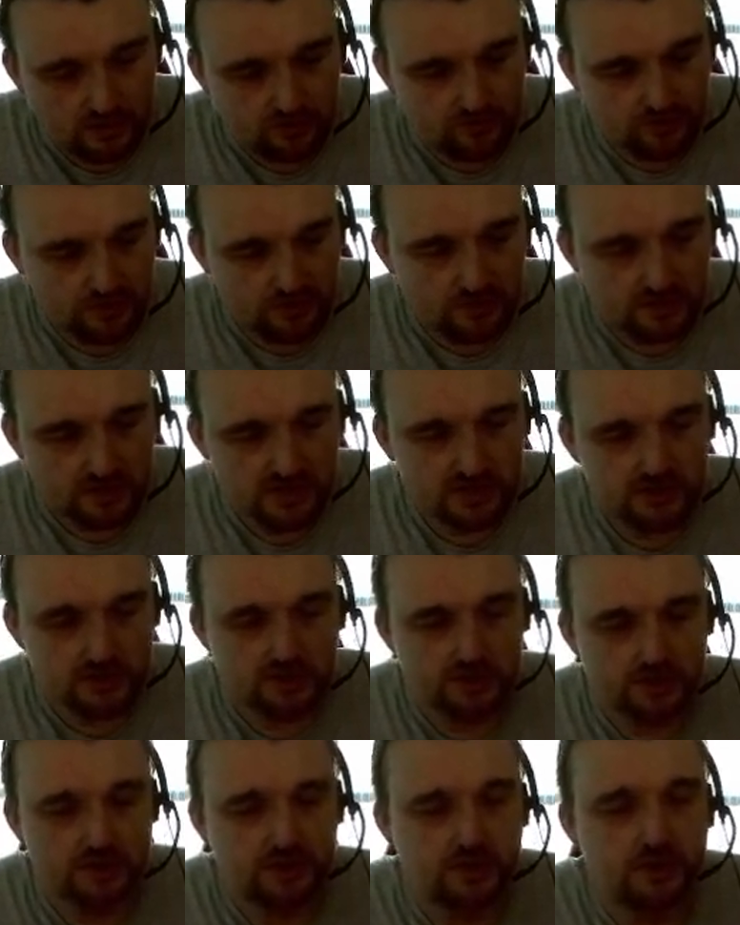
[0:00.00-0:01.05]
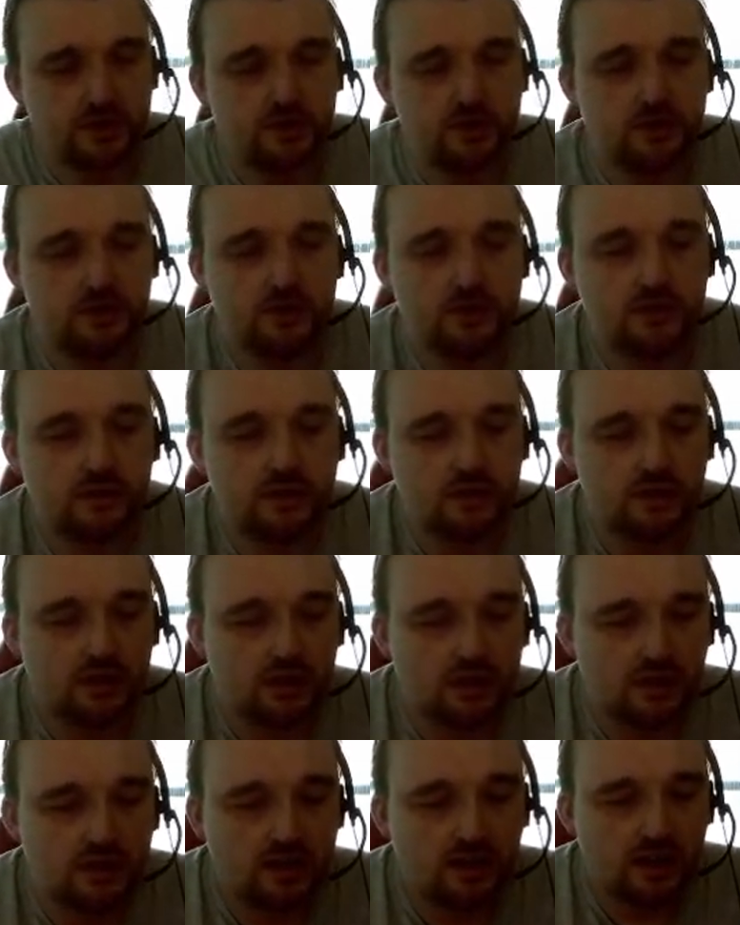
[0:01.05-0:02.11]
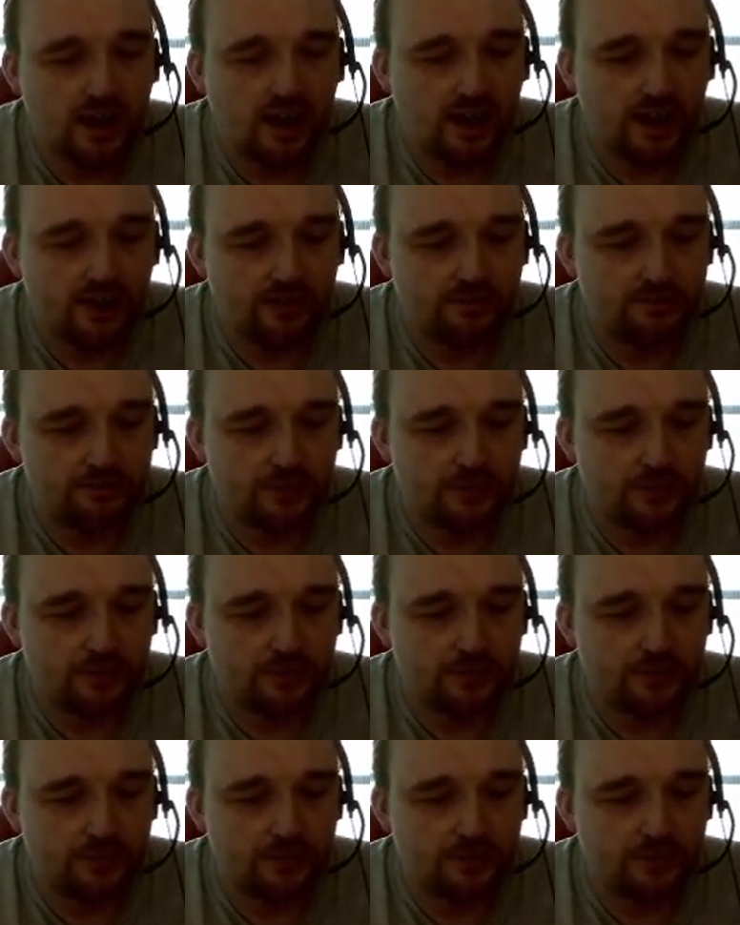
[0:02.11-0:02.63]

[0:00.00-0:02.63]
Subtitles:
Dreamer 2, half